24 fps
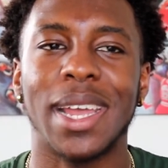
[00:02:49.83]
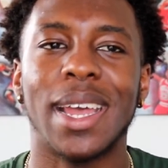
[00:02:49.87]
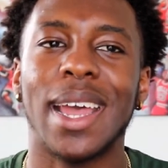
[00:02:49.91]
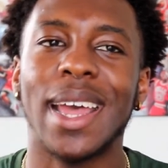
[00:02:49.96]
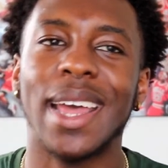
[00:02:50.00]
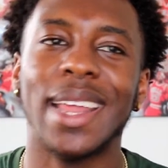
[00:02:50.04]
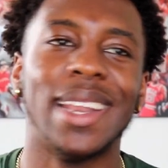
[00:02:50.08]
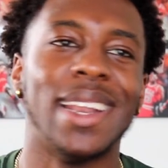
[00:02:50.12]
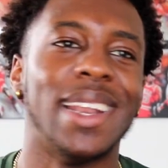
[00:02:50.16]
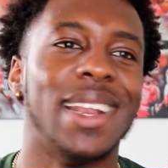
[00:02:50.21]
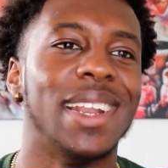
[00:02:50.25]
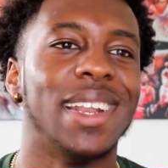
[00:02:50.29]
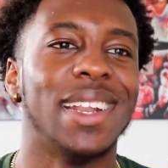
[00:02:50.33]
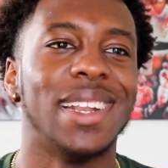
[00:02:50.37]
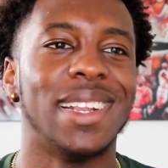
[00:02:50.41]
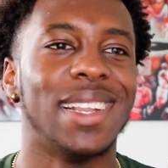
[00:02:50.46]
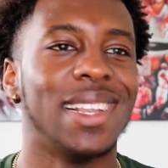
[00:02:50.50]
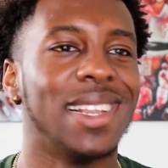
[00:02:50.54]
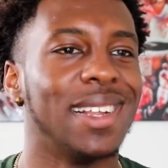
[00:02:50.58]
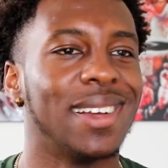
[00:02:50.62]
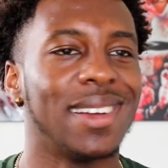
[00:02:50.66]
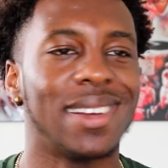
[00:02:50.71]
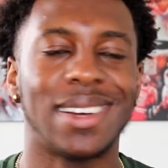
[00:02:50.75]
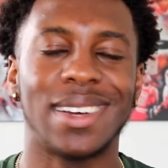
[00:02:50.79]

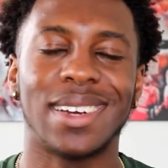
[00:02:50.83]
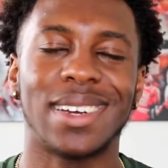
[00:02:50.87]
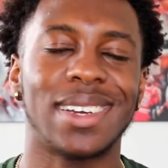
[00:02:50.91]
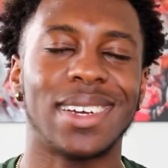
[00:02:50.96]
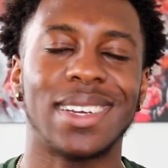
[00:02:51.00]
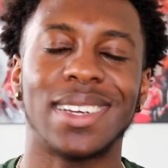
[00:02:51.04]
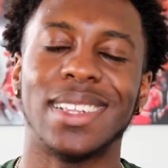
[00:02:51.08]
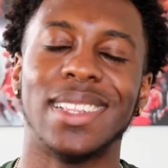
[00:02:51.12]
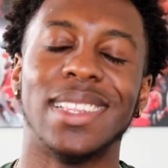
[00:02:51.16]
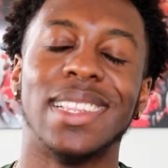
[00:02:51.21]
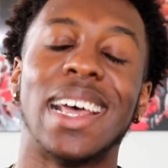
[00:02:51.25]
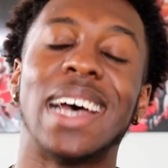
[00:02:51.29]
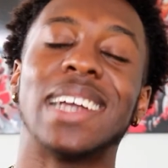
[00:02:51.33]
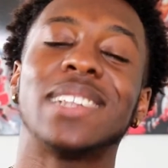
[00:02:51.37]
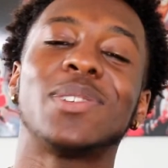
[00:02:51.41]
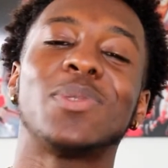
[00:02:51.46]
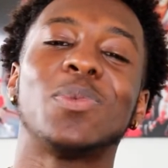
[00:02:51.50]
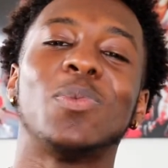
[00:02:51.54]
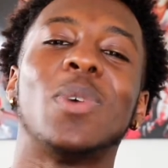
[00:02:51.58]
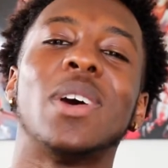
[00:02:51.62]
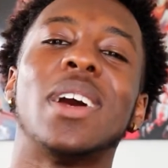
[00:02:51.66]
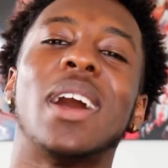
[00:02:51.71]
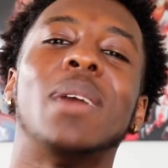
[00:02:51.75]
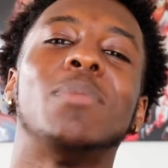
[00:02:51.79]
And uh, that's
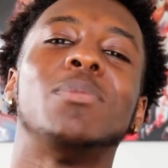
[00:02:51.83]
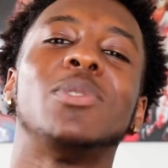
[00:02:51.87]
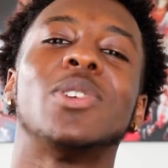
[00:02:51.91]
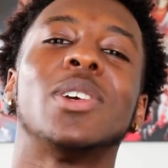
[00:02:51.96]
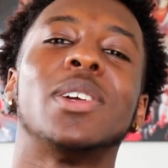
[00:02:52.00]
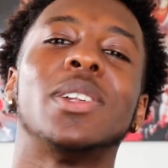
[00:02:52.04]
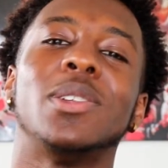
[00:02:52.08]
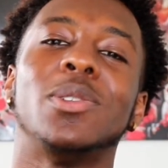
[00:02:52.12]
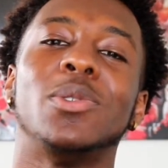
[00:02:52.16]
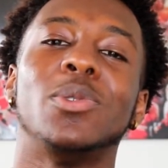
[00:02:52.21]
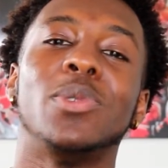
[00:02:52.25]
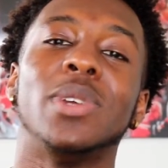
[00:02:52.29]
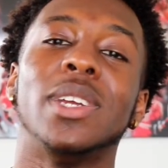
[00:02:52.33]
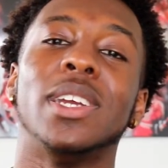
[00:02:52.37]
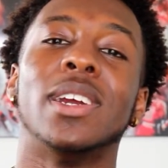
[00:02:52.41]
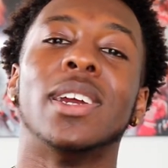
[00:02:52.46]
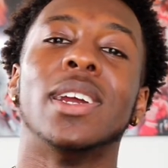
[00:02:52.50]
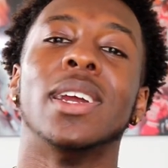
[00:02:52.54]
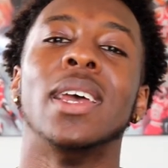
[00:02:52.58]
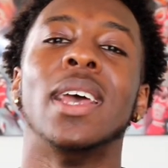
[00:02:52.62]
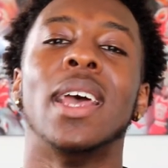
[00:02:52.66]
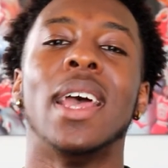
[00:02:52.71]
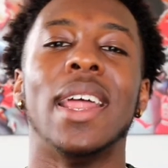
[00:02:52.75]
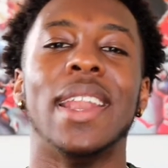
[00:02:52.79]
what I'm trying to do
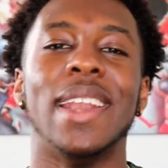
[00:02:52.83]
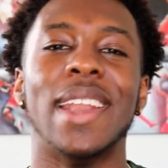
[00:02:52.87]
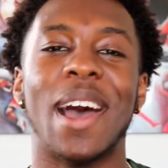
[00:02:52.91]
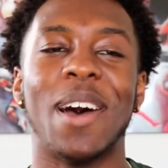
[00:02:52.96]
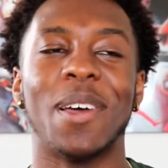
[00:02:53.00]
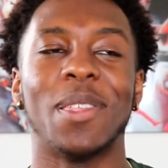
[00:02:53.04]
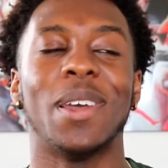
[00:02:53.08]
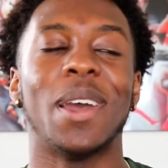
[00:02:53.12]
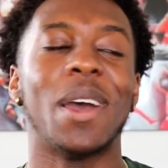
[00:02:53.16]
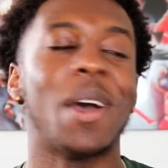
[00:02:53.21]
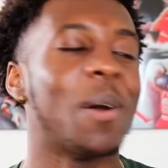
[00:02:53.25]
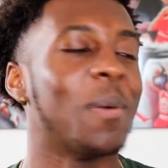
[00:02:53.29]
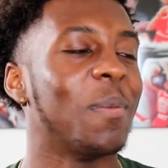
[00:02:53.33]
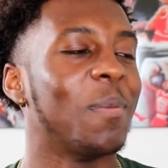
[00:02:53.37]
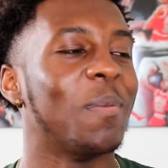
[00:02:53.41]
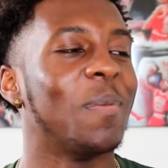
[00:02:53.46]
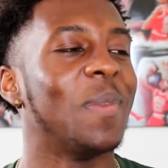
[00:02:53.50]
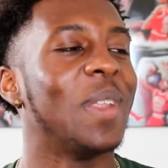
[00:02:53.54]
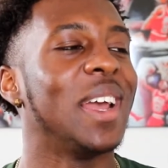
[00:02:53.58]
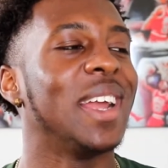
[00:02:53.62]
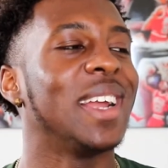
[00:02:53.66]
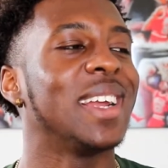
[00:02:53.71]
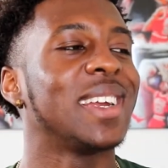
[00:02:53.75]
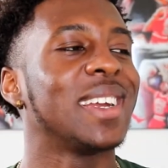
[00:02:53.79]
here now that I'm
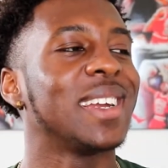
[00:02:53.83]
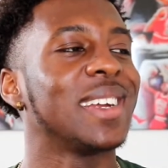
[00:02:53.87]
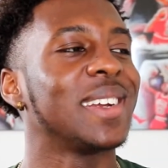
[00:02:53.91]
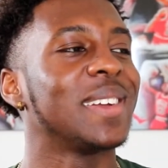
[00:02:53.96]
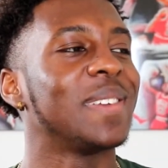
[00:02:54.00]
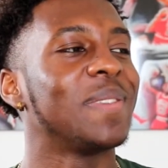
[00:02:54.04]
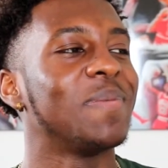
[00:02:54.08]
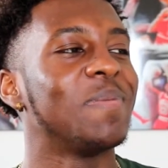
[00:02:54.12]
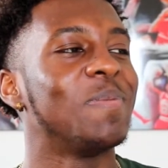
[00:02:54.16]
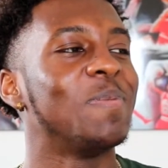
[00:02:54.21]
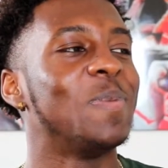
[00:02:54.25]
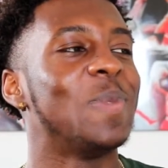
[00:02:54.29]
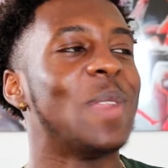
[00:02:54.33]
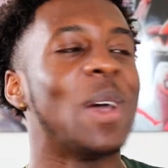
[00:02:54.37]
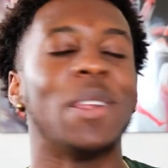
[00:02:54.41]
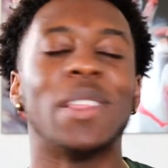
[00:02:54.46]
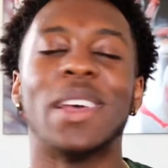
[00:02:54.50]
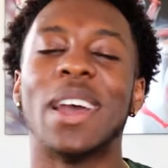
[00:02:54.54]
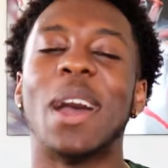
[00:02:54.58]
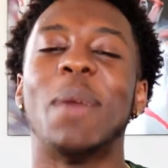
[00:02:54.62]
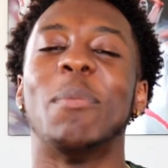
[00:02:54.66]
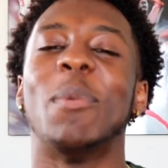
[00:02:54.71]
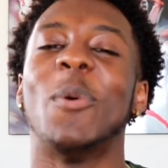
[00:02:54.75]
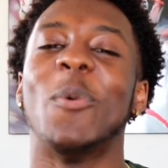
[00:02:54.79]
like now
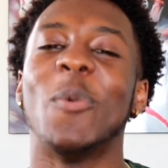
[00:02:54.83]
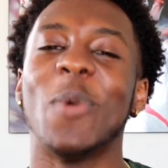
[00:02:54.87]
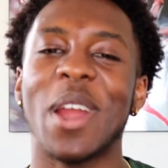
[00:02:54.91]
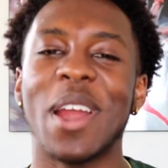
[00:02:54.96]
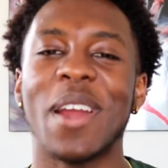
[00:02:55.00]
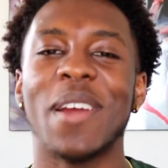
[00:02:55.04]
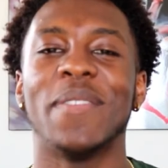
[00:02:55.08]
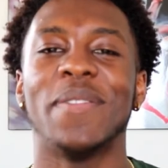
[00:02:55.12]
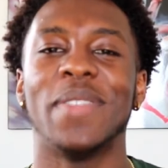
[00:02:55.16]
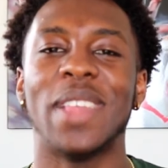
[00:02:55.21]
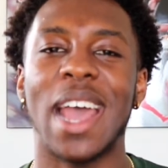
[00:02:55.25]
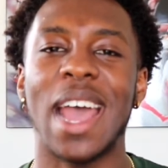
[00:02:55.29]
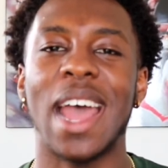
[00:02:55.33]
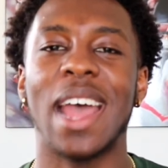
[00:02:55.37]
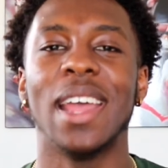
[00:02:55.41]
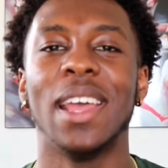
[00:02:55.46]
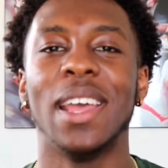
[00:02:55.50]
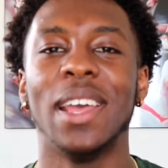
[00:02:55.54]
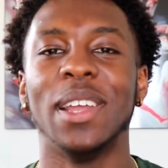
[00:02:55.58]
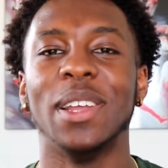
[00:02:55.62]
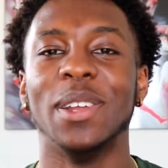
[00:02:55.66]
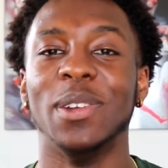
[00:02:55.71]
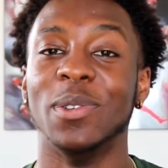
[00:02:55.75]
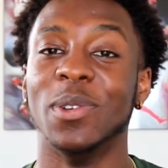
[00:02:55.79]
that I'm aware of that,
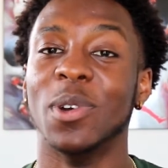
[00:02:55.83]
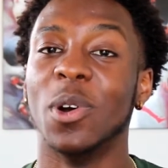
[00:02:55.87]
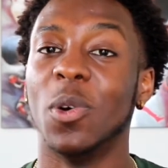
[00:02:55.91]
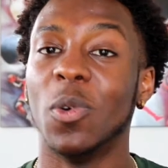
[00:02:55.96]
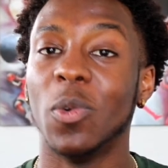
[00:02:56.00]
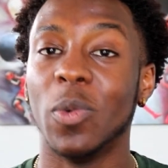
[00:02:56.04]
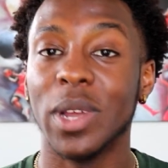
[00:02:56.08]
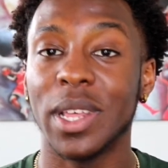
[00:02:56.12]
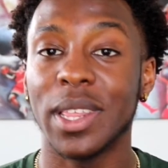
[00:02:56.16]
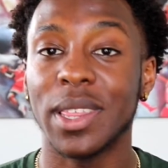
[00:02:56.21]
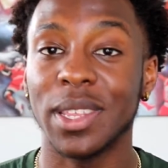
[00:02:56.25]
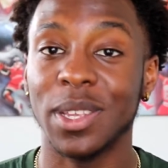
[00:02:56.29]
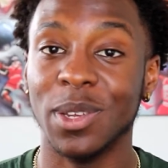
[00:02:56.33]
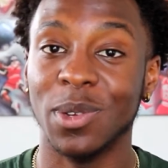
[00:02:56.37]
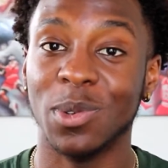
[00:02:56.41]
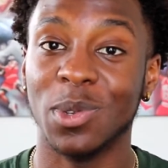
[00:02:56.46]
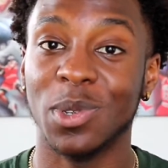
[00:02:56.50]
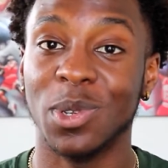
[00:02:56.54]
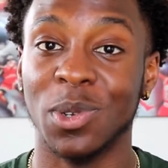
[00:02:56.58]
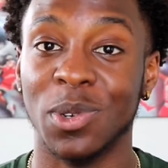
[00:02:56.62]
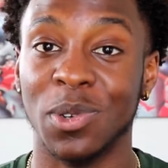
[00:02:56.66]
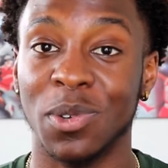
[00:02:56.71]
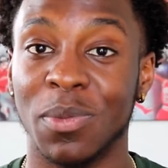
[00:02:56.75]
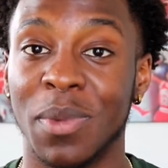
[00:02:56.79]
you know, with
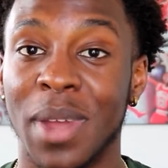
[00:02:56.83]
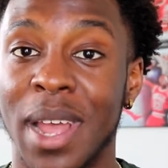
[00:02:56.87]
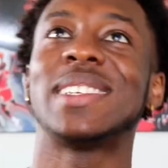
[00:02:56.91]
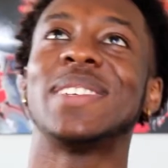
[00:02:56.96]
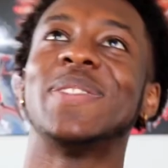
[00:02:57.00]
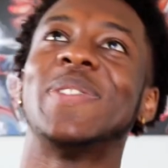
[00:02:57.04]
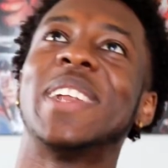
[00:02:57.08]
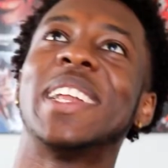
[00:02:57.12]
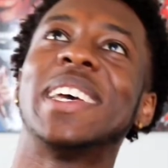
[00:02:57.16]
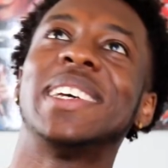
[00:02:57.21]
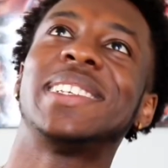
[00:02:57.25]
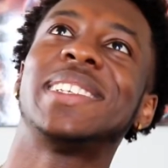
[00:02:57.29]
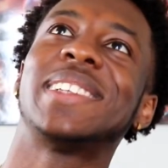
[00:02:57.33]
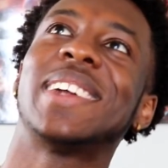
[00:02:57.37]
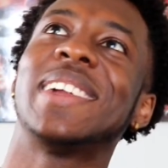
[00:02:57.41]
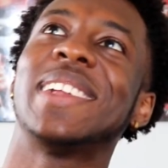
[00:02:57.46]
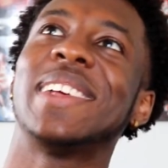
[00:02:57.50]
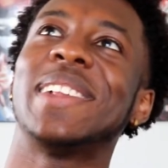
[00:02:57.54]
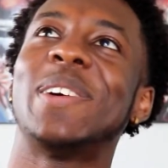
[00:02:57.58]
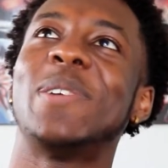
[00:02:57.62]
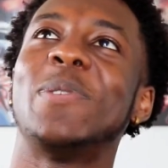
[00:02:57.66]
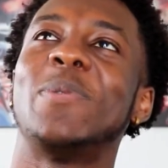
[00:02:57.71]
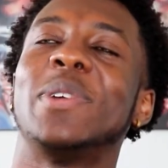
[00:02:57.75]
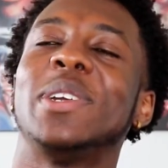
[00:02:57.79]
YouTube. So when I
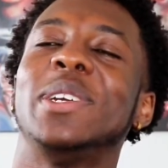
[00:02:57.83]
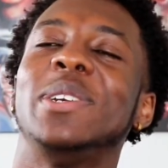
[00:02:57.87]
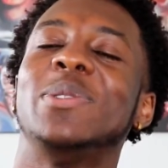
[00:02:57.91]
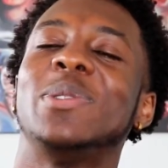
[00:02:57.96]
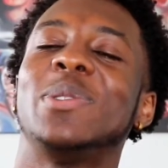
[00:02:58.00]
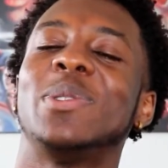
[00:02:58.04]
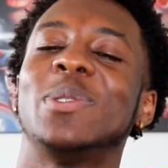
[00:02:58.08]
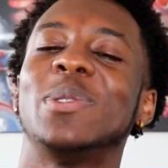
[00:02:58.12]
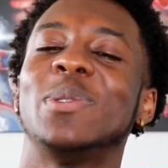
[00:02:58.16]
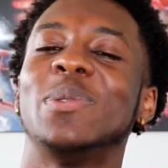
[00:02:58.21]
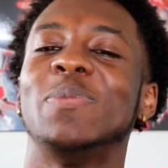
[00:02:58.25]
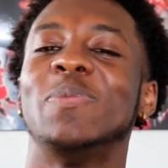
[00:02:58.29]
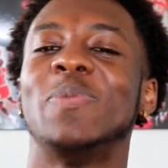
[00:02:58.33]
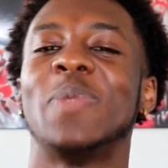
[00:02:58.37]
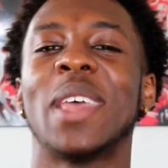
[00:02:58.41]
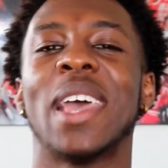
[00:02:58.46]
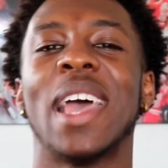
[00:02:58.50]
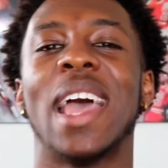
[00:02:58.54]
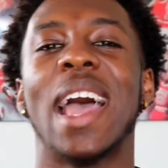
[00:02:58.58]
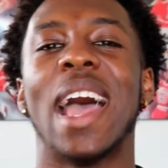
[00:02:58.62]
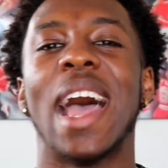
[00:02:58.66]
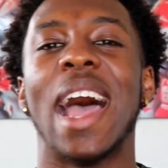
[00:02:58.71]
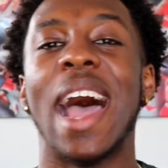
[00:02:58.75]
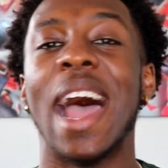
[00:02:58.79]
started out with YouTube,
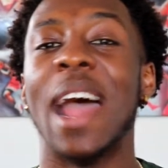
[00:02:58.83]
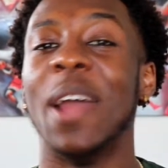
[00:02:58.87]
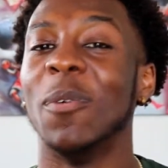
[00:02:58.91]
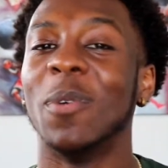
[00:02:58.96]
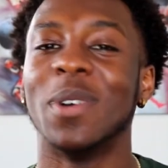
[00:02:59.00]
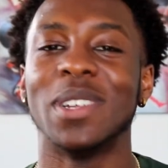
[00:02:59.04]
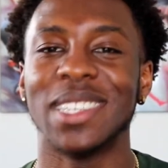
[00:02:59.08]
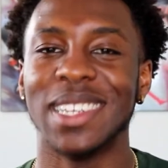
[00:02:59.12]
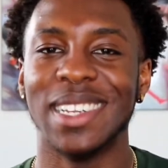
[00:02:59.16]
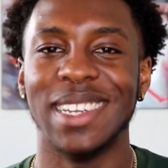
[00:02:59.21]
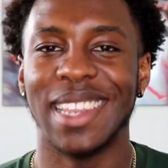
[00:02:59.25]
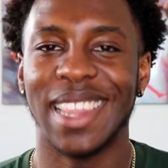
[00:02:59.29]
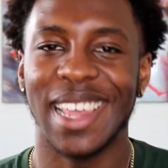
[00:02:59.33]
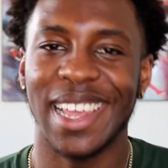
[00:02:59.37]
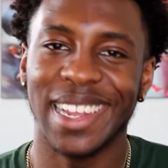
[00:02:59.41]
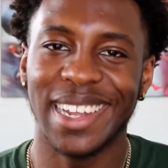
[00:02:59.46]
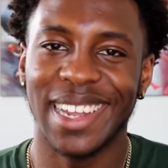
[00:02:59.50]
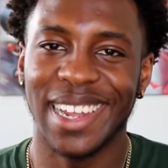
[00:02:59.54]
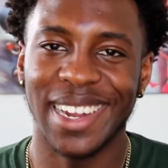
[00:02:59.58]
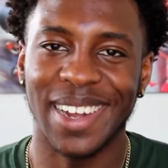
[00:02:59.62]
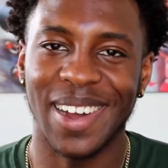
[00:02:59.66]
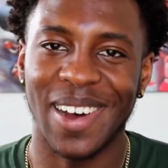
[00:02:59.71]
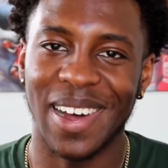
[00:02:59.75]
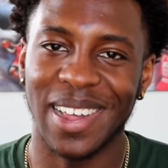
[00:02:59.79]
I wasn't
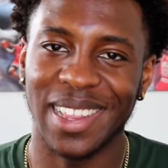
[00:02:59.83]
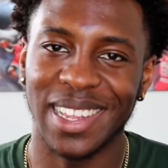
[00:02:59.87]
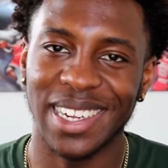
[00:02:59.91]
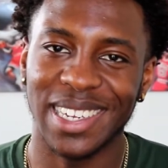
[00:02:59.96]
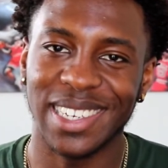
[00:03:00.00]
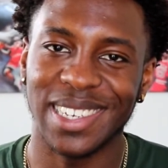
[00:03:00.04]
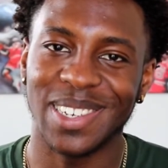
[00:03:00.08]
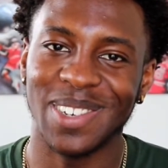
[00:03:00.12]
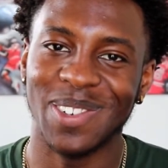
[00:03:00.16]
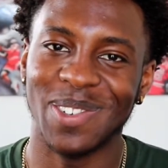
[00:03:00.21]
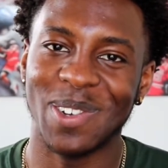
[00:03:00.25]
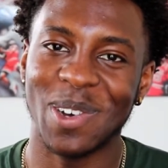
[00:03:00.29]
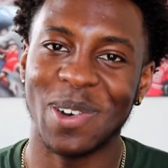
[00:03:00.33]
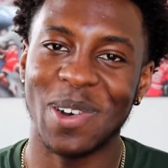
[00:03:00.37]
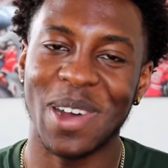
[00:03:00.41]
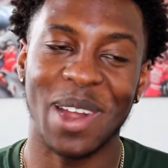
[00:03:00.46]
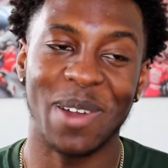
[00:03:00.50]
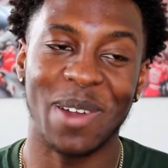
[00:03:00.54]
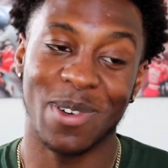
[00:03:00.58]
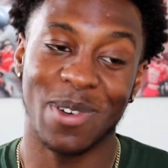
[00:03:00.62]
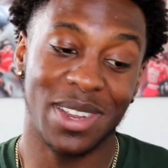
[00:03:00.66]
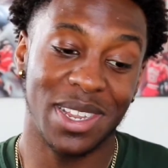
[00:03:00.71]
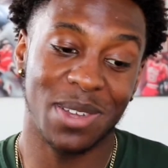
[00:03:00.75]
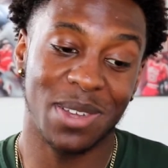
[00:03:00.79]
thinking all this, you know, I
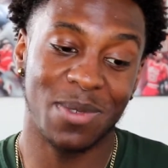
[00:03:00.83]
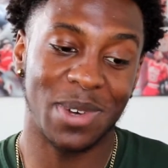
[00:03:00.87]
really